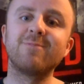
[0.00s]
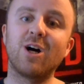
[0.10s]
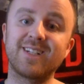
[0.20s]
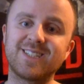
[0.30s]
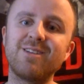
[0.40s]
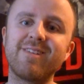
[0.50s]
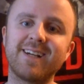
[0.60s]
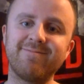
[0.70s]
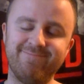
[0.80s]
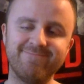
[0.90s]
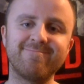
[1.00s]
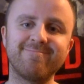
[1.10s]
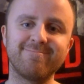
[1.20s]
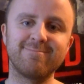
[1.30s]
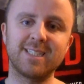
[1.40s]
Until then,
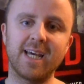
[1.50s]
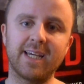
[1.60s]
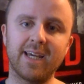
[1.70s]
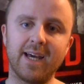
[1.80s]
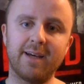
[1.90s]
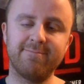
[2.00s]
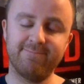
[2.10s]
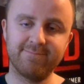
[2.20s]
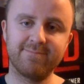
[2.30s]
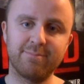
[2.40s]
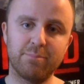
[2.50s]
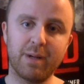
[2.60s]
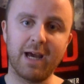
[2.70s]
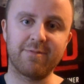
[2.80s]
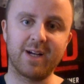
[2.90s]
take care,
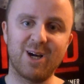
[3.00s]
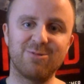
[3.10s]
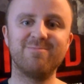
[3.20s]
bye for now.